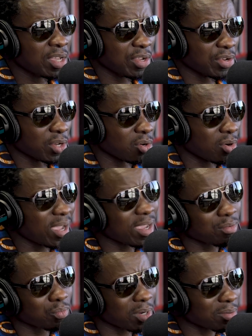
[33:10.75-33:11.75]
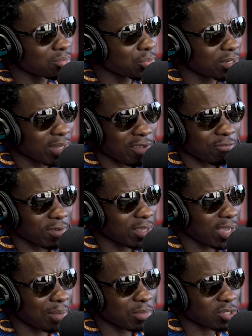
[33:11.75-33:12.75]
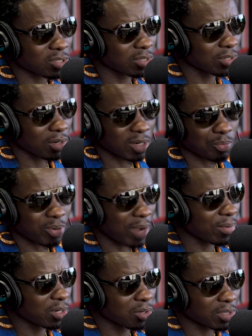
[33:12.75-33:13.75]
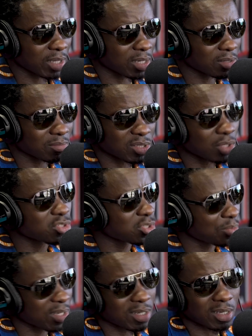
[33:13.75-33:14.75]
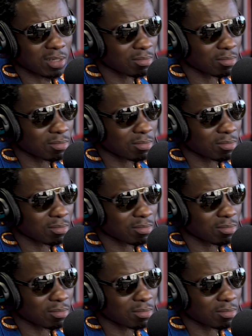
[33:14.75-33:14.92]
You know, and with Netflix, I must you know they probably looked at social media